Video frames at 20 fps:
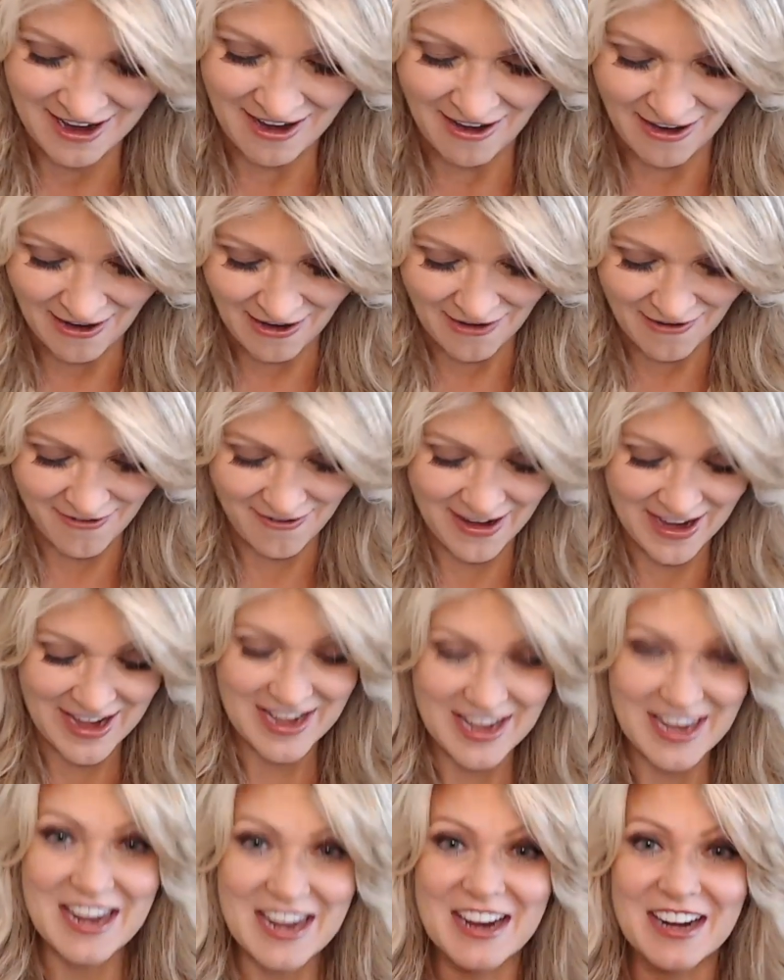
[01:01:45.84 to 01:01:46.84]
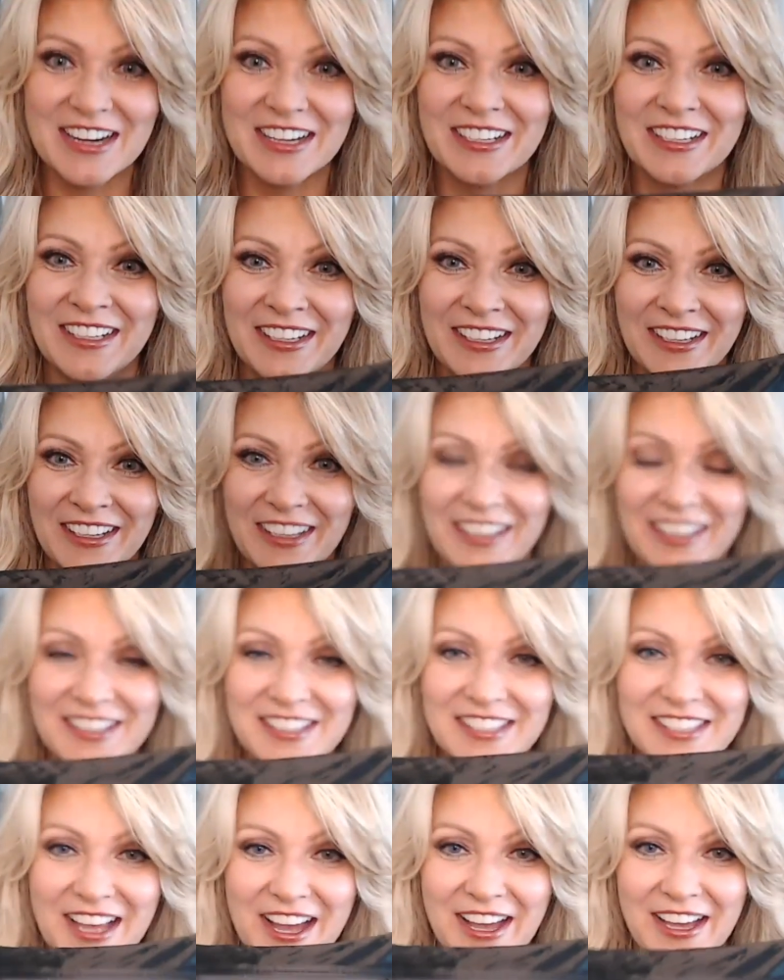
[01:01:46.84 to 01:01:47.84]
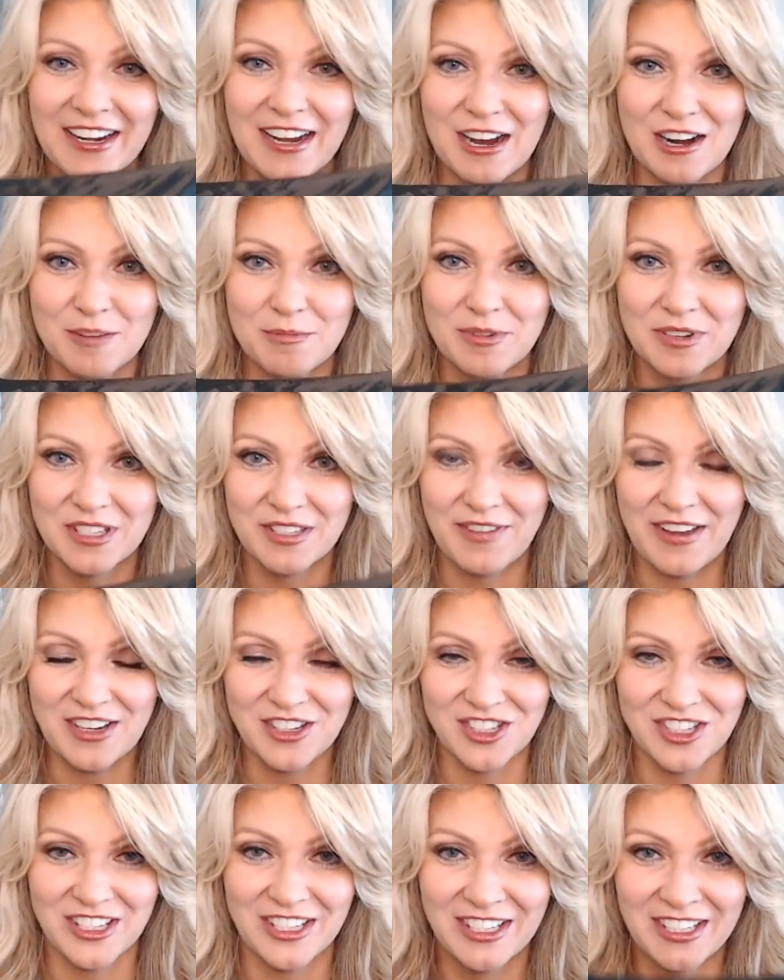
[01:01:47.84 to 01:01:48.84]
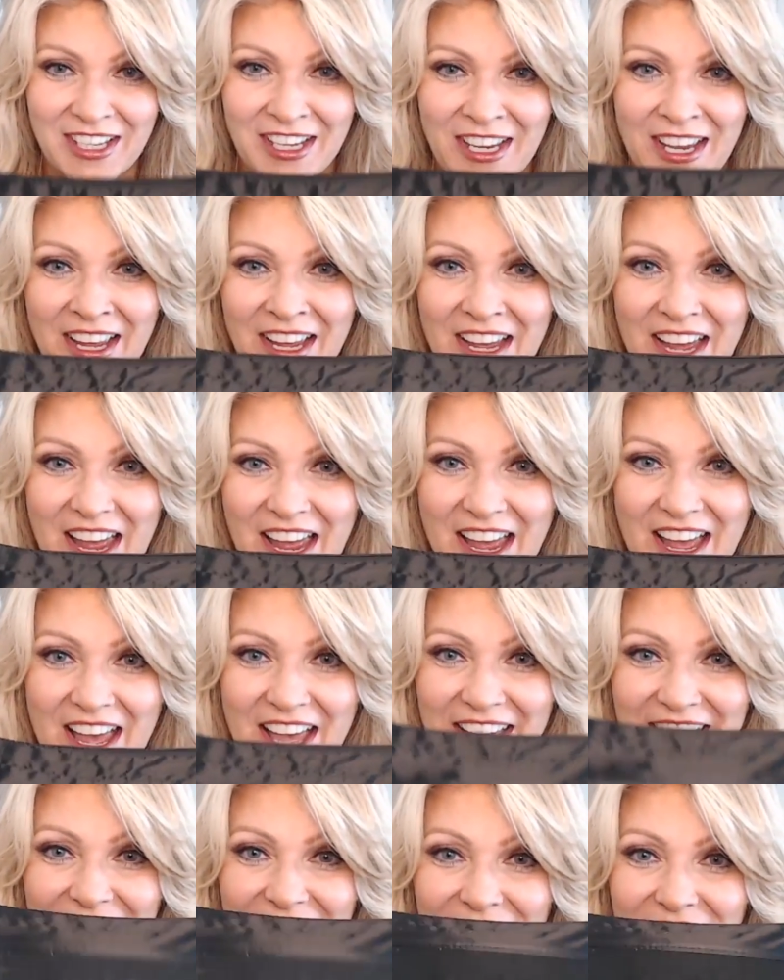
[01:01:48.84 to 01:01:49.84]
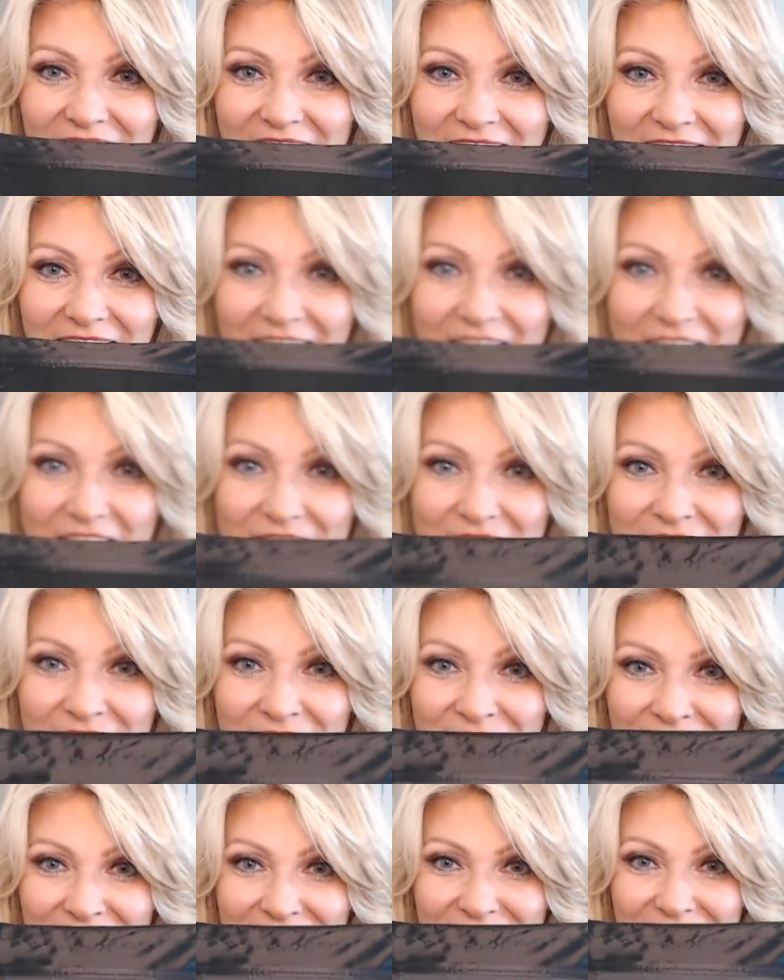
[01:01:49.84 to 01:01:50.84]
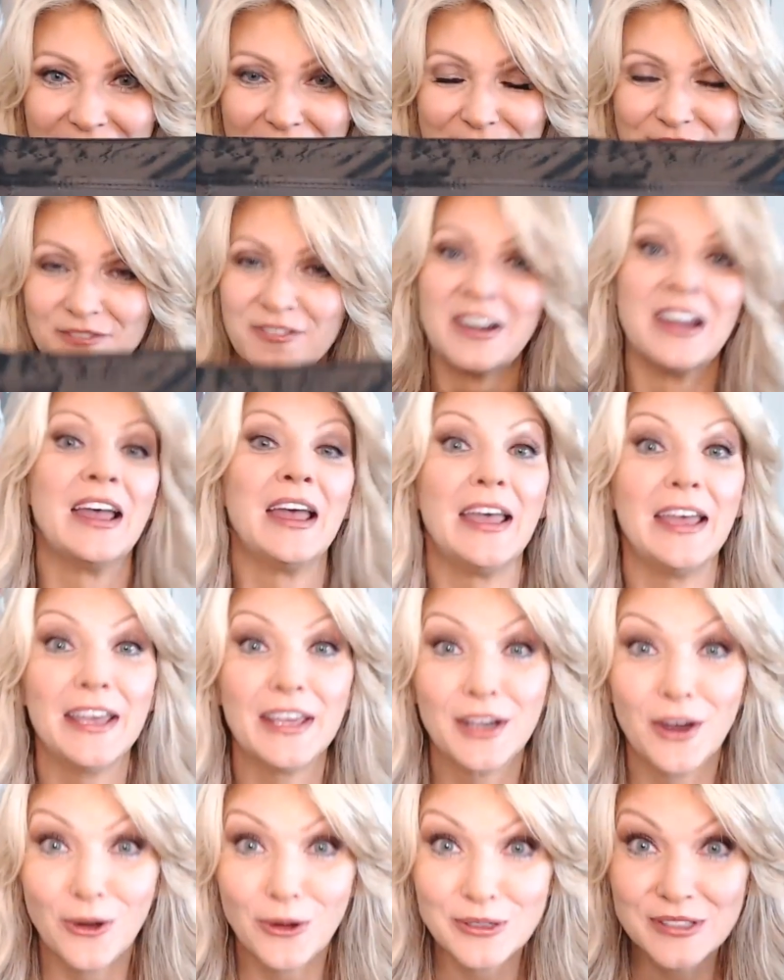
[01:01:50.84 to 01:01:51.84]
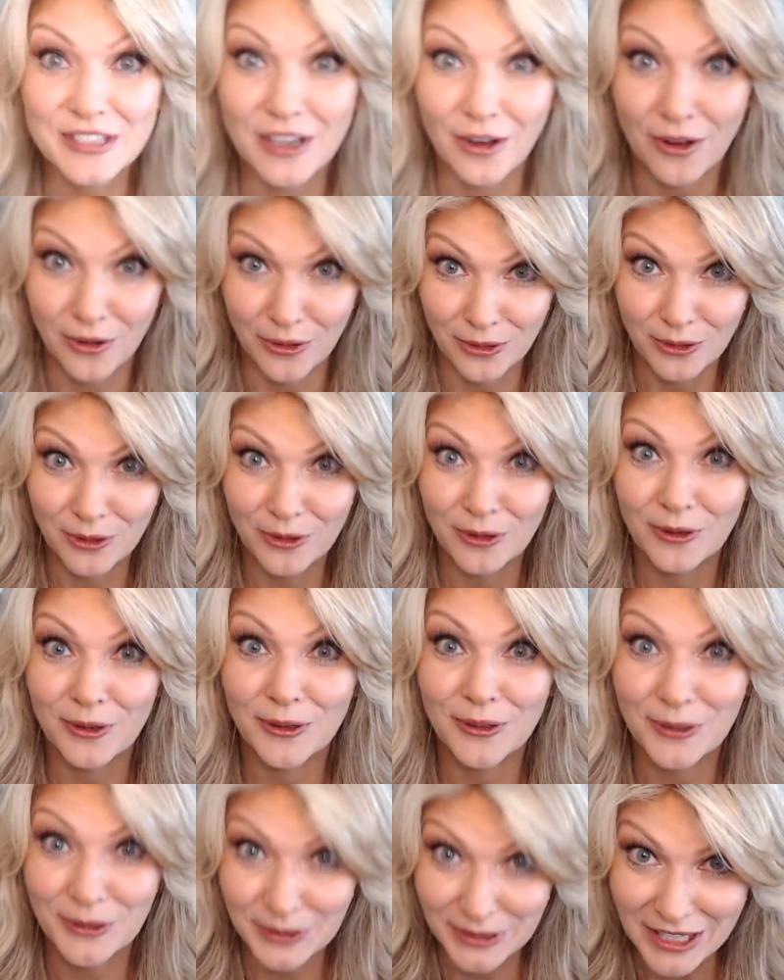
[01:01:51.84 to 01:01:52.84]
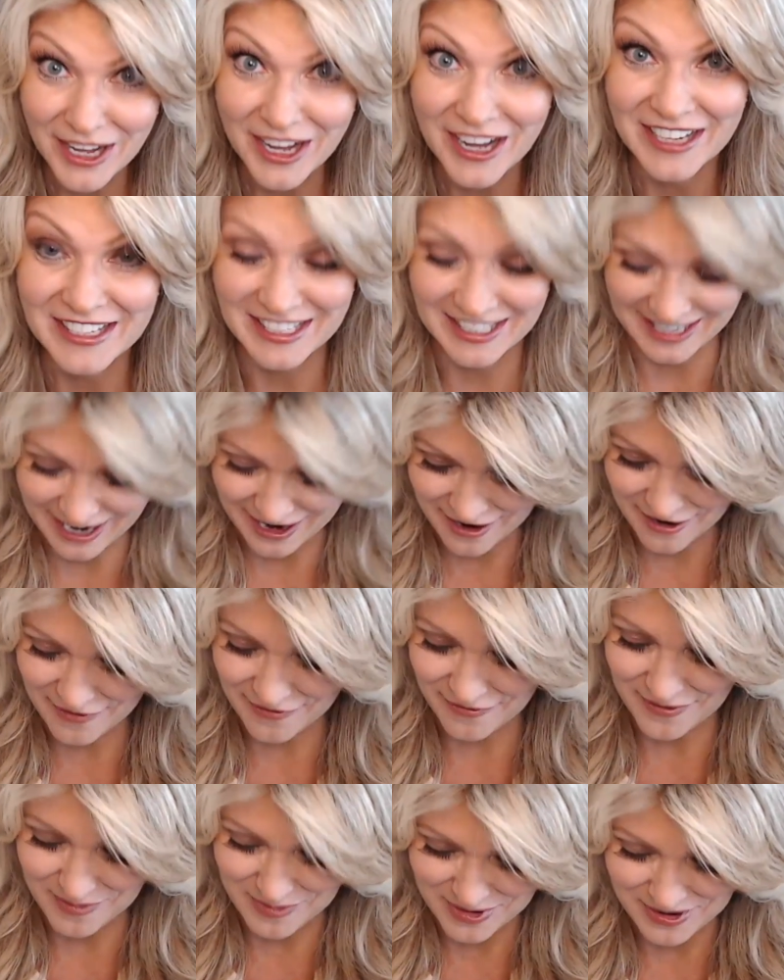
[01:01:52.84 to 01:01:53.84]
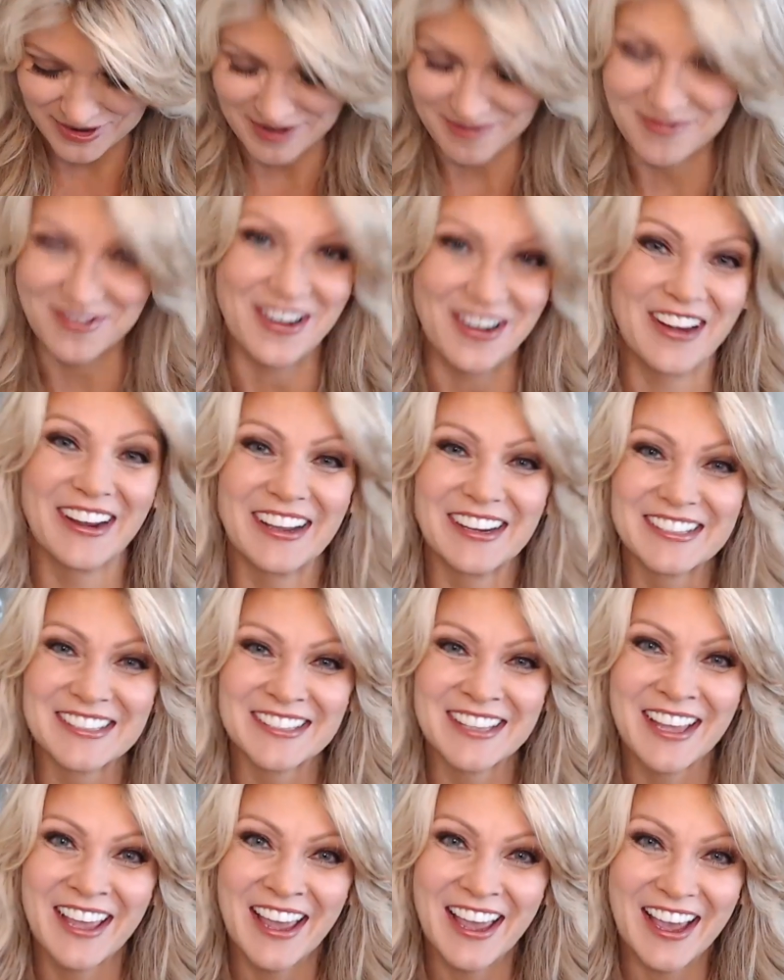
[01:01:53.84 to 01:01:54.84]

are right here inside our perspective and ready to go. So it holds a whole lot of beauty products.